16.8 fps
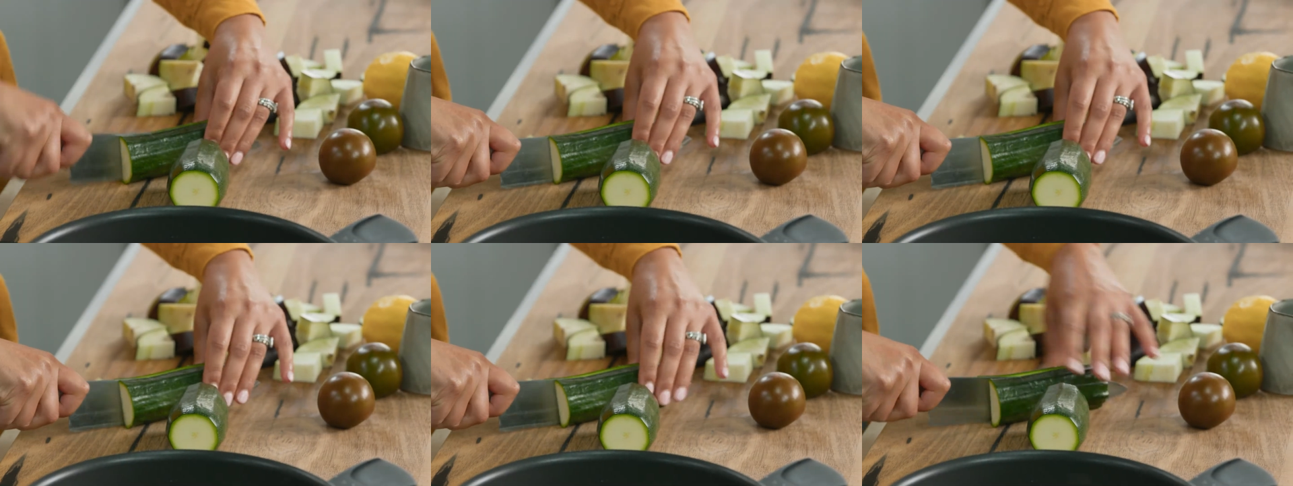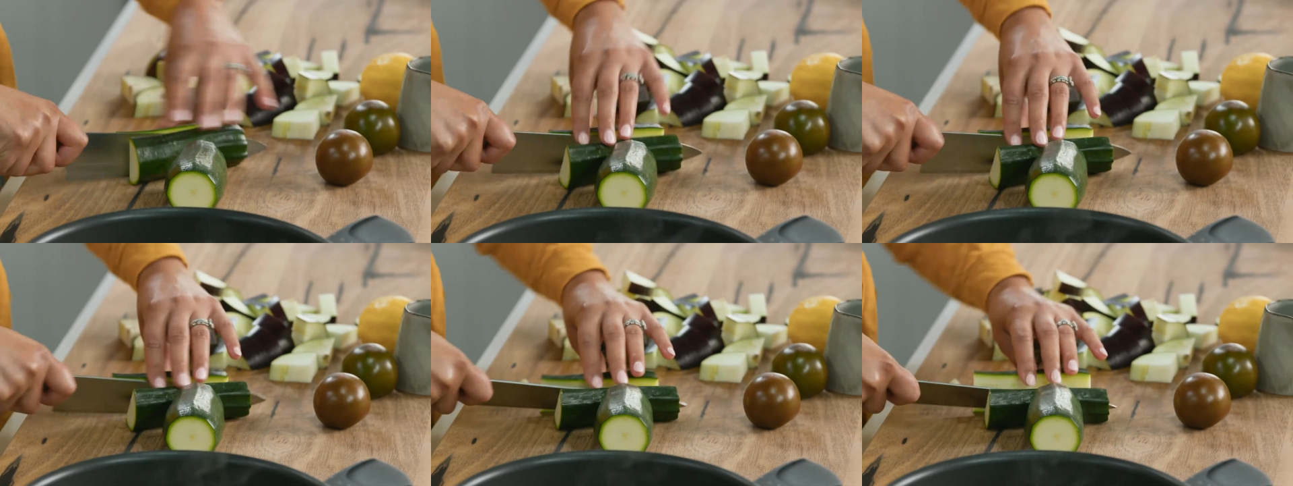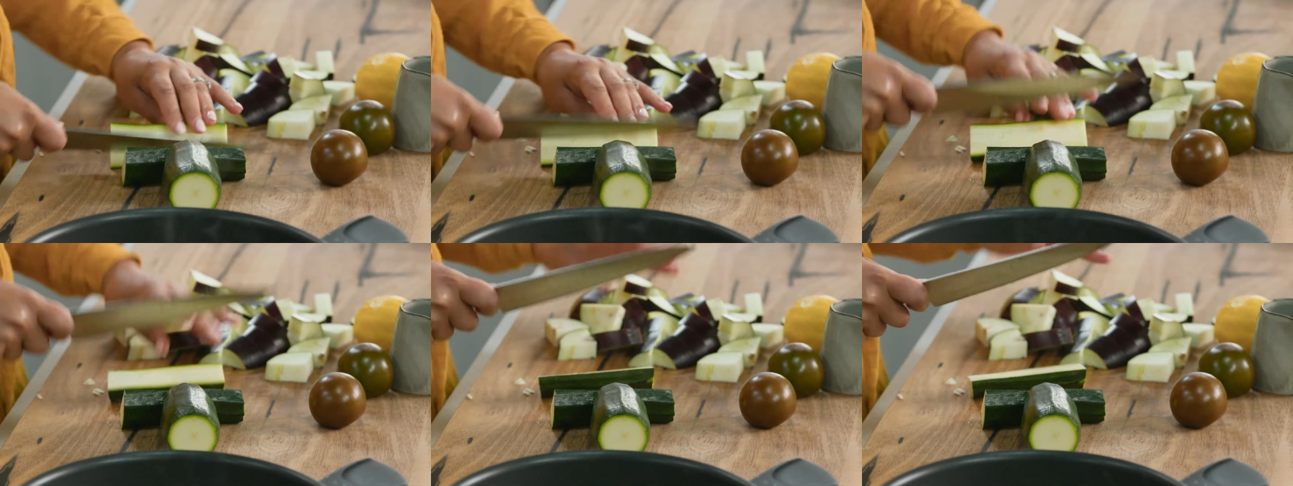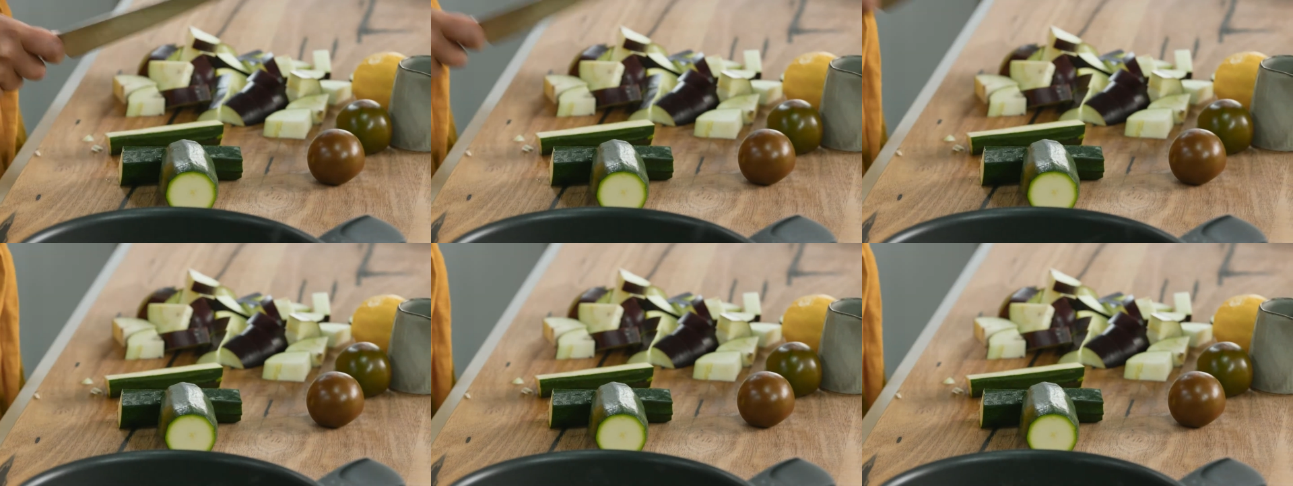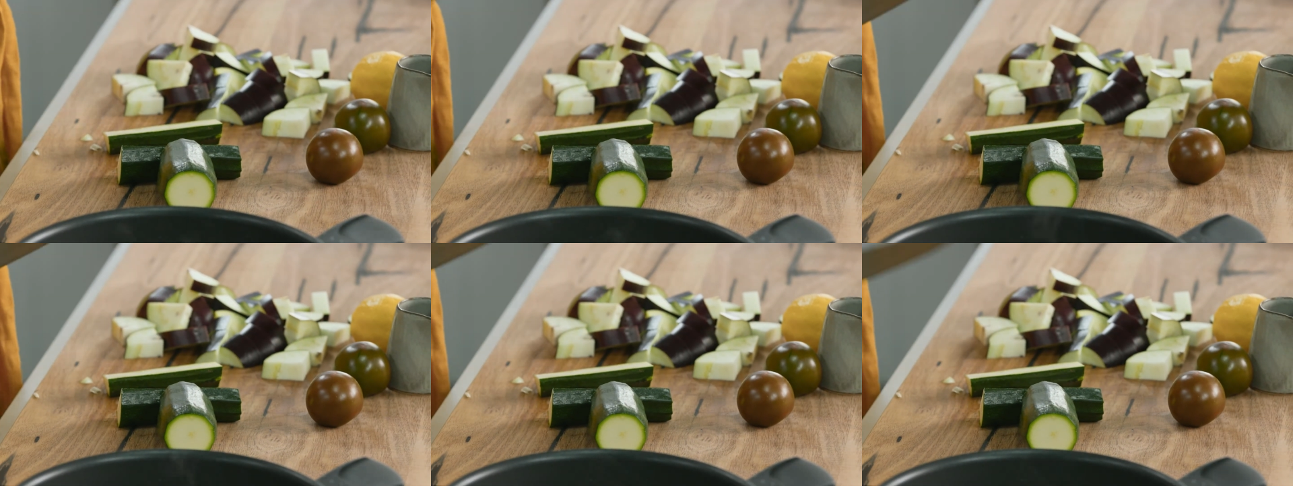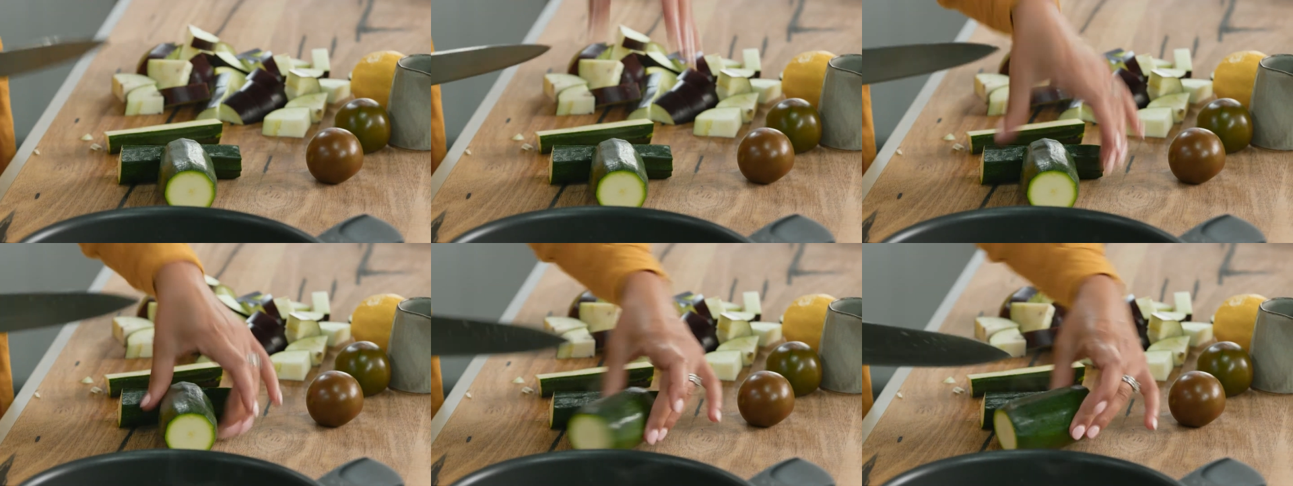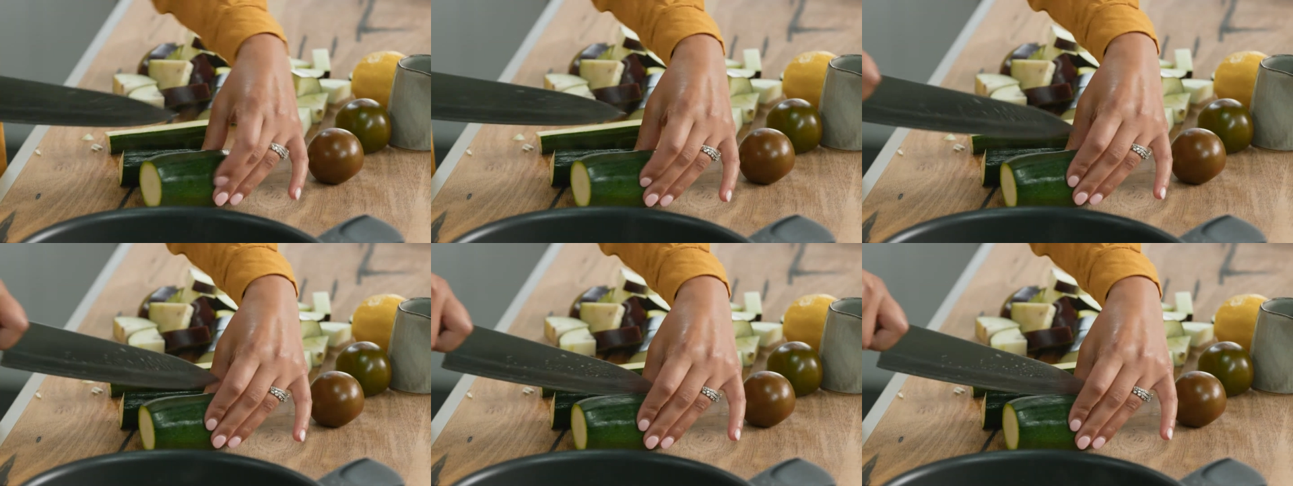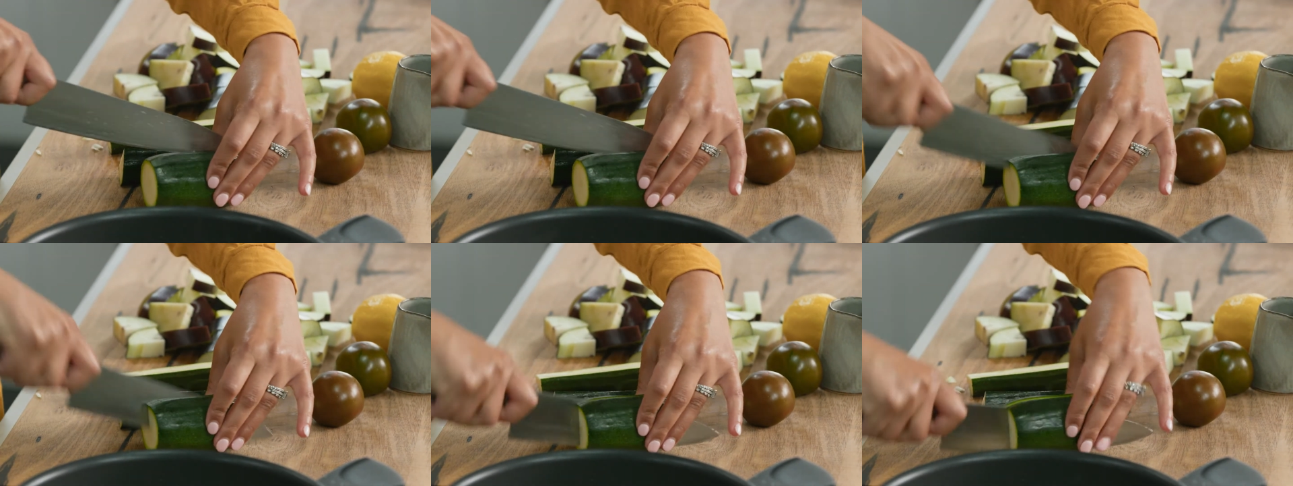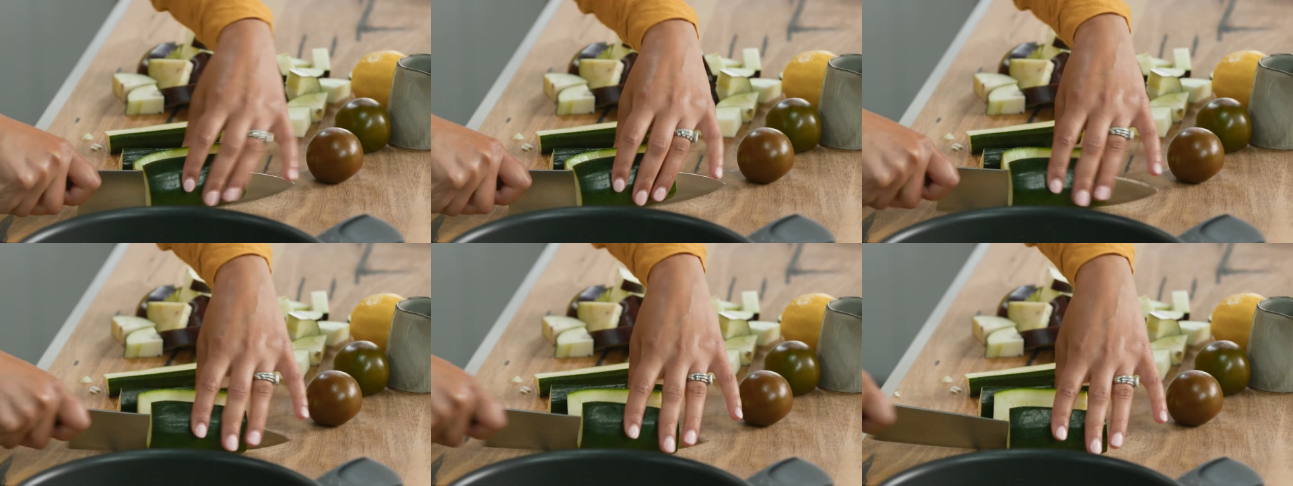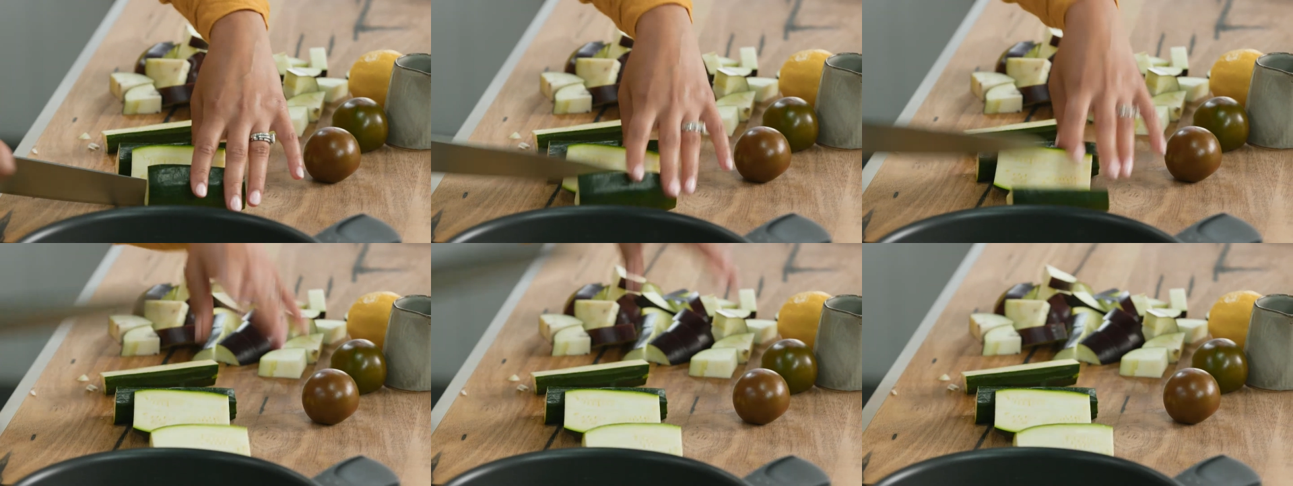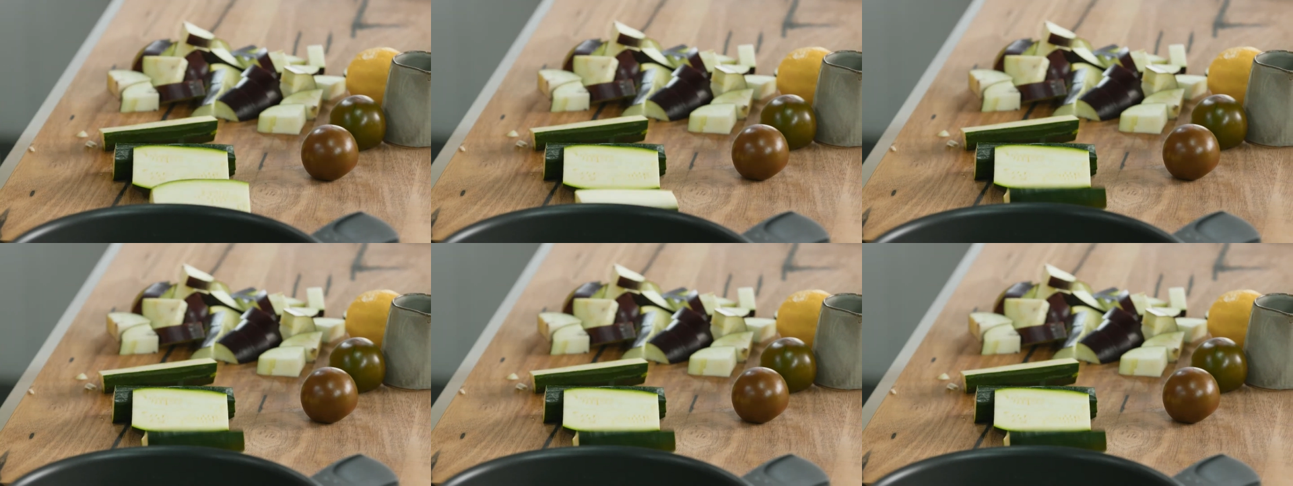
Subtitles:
(no speaker visible)